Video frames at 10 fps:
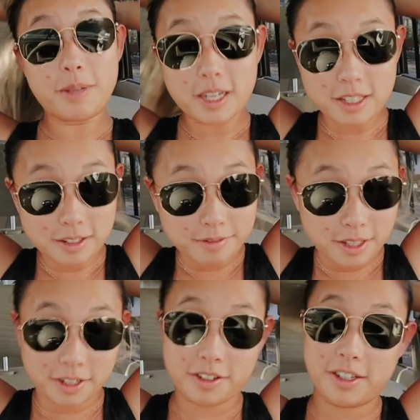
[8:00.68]
because of the
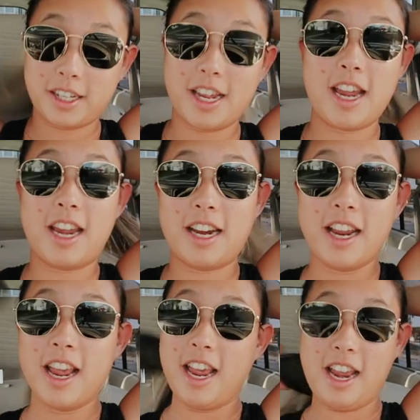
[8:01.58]
hurricane,
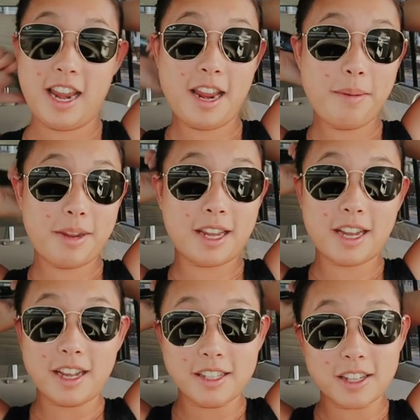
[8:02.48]
and
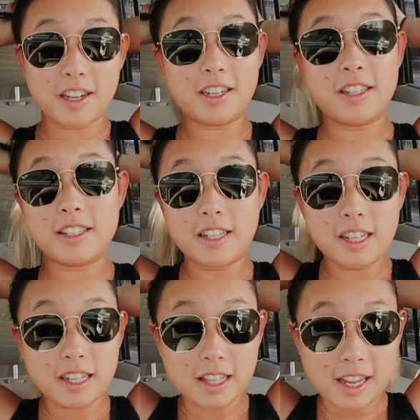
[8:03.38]
because
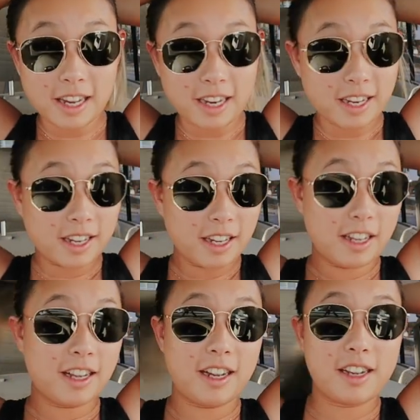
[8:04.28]
honestly, like,
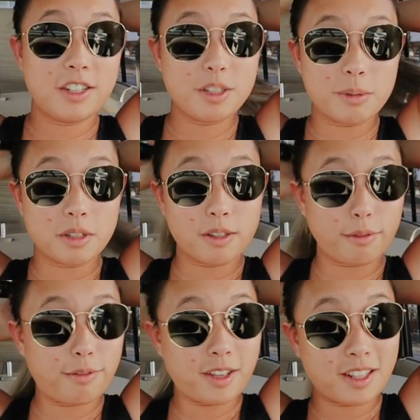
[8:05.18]
I just wasn't
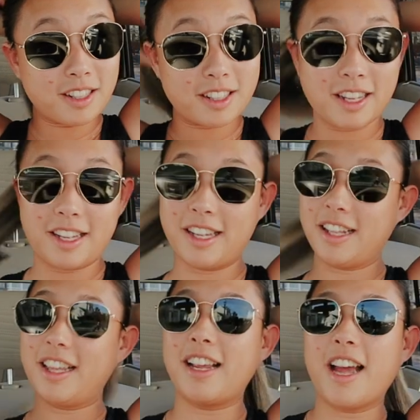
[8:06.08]
feeling like it.
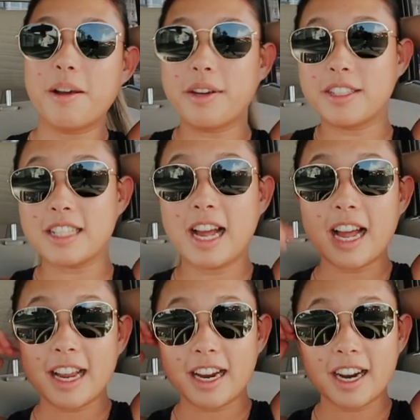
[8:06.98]
Like, I was
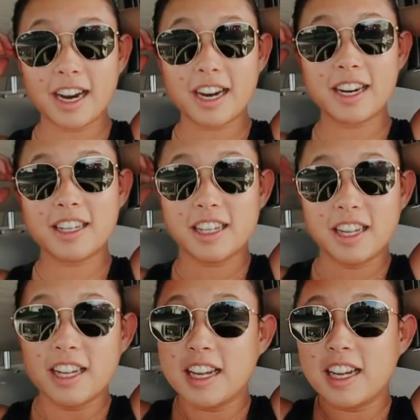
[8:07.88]
tired
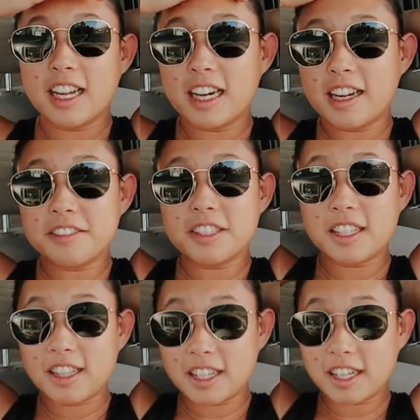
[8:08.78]
and
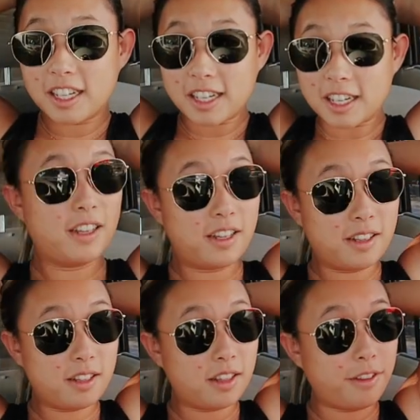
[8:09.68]
everything.
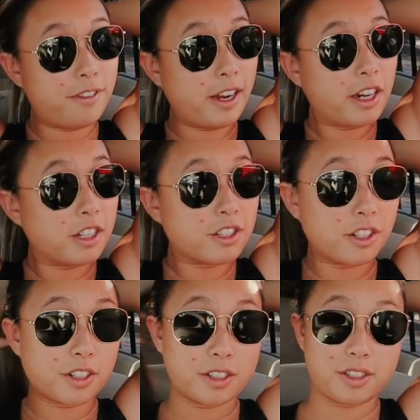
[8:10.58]
The fire
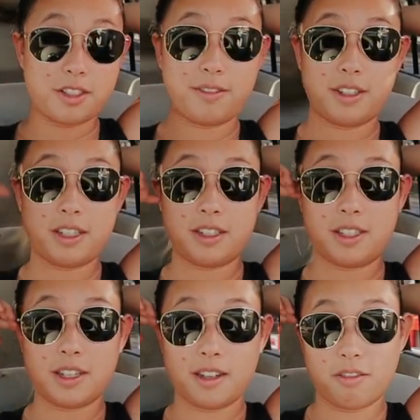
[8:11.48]
truck is leaving,
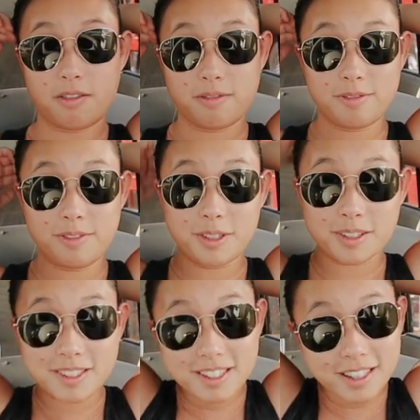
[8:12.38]
so you
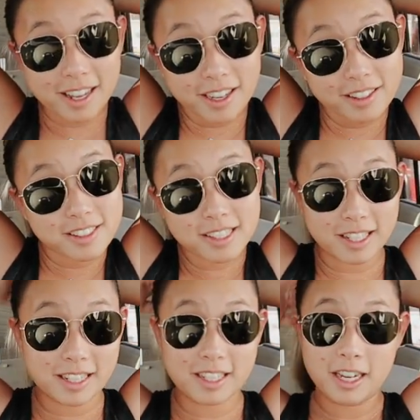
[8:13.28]
can see that on the
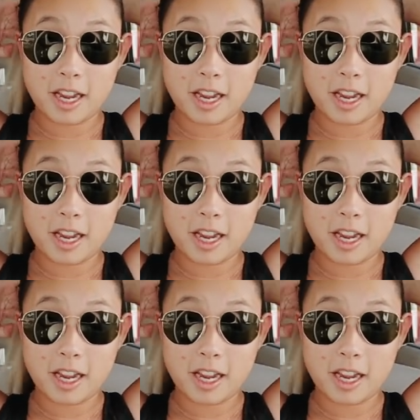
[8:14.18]
side.